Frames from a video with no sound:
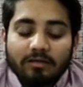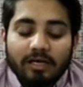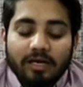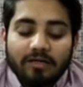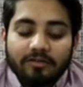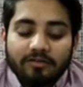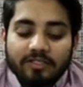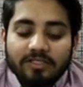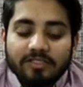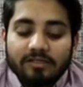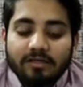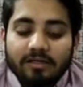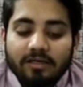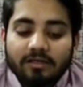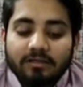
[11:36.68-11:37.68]
entries
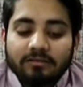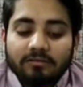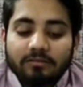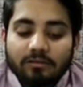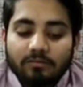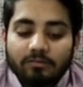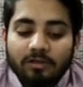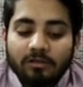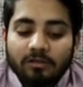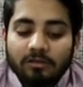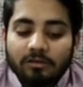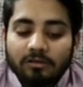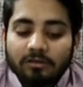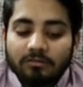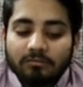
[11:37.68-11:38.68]
and
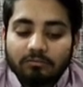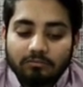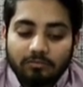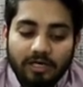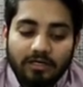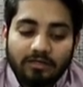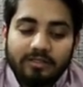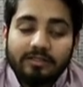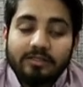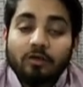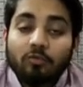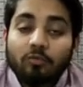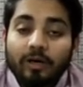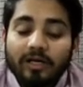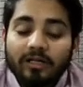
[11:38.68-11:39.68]

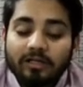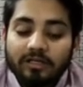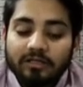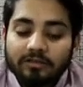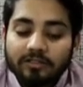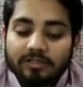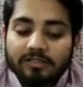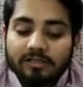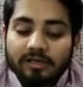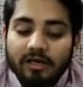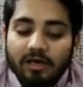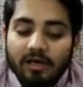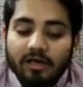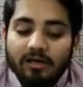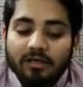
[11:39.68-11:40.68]
underground mine entries,
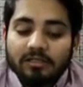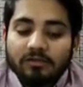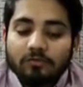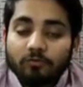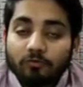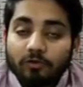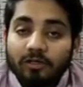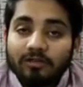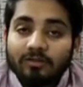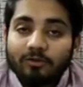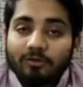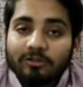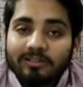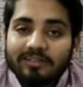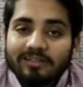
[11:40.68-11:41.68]
as we are
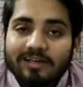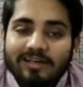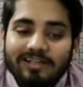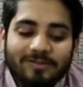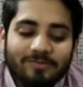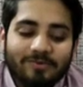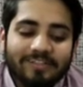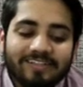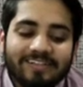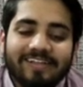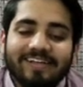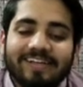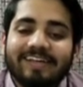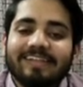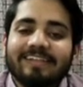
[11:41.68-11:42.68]
not an expert
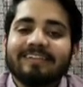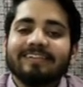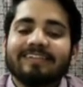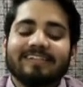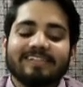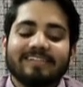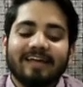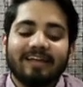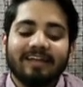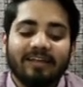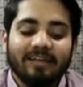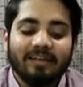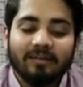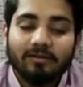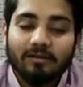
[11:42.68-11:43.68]
in
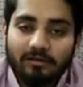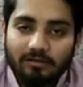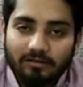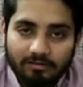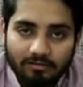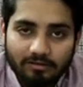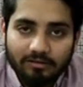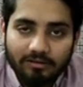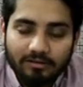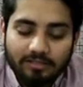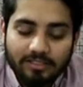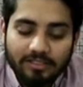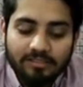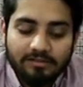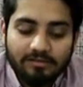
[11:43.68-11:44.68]
designing
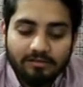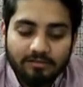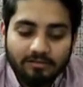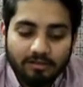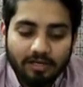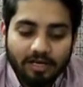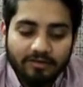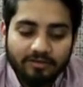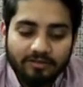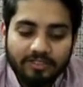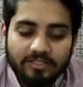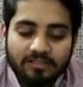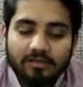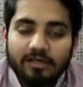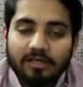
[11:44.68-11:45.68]
these
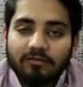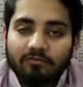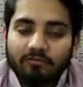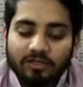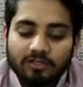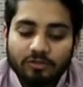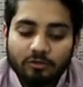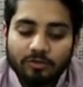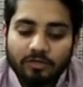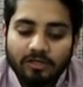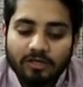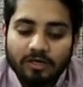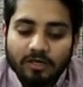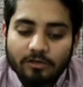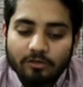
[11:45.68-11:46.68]
entries in phase 2D.
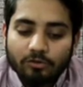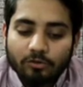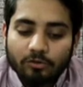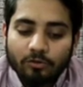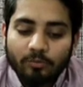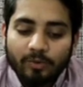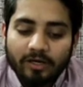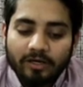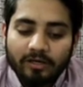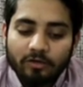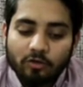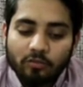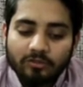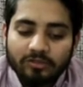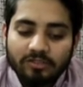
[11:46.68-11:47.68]
So by
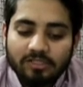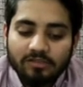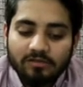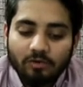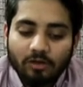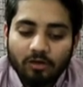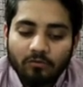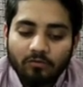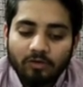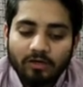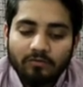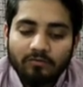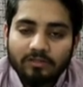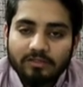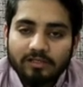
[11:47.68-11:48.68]
common sense, we
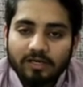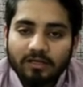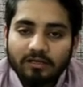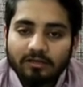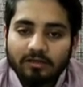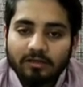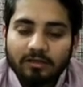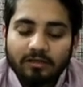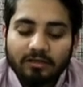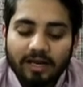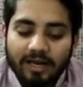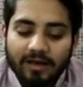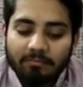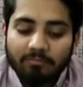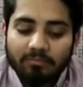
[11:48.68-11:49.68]
have designed the
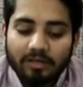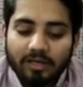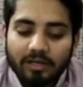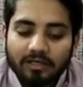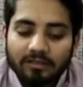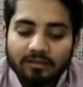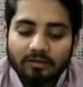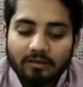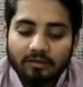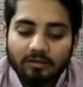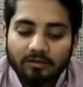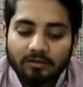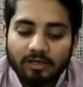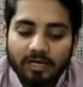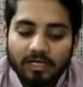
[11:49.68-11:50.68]
RAM and
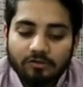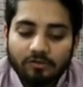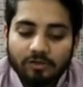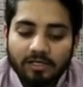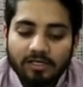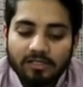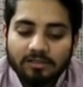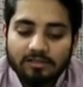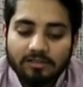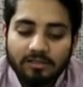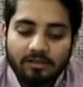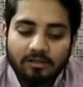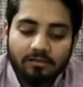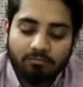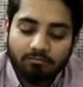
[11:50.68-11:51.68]
as well as
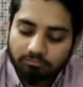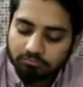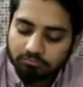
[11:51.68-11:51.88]
the